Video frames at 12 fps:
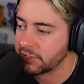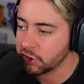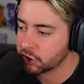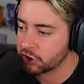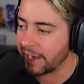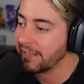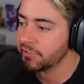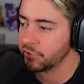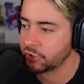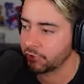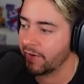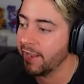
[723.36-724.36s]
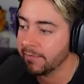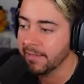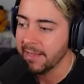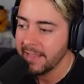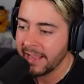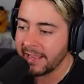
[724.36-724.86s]
he just chases you, right?
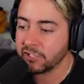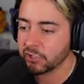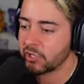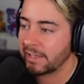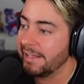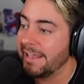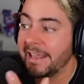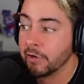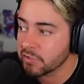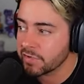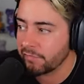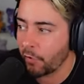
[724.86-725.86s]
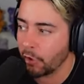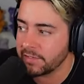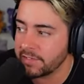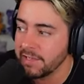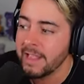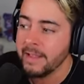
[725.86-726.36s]
He just, he hears a
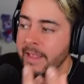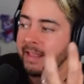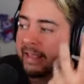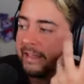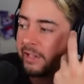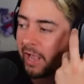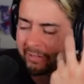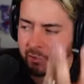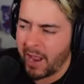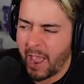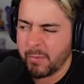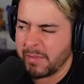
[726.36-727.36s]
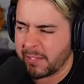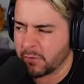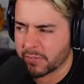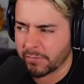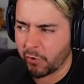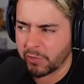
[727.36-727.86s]
voice. He, I don't know how he
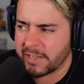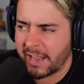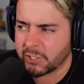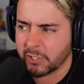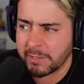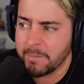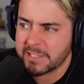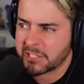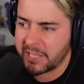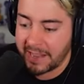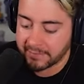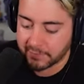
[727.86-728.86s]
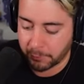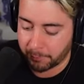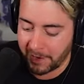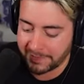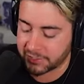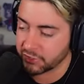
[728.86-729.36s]
hears a voice, actually. He must sense the
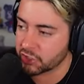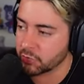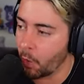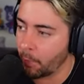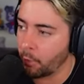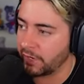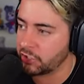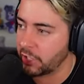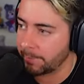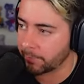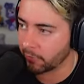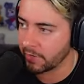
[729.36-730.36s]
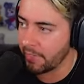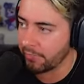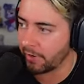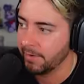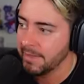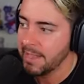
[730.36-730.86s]
presence one way, shape, or
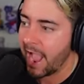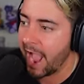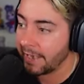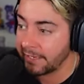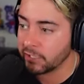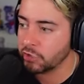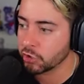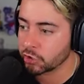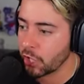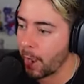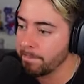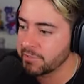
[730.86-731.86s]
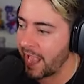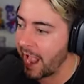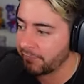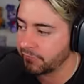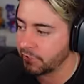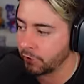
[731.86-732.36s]
another, and he just comes
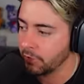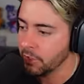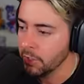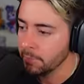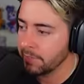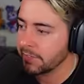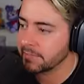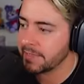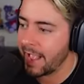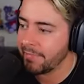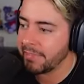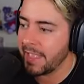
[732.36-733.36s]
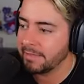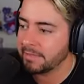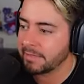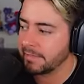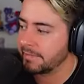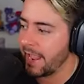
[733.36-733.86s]
after you, because at the end
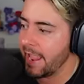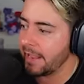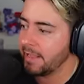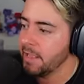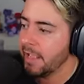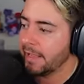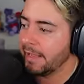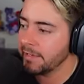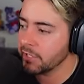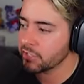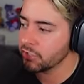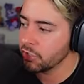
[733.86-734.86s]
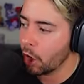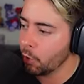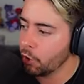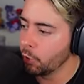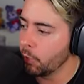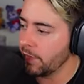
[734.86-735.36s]
of the day, he doesn't know who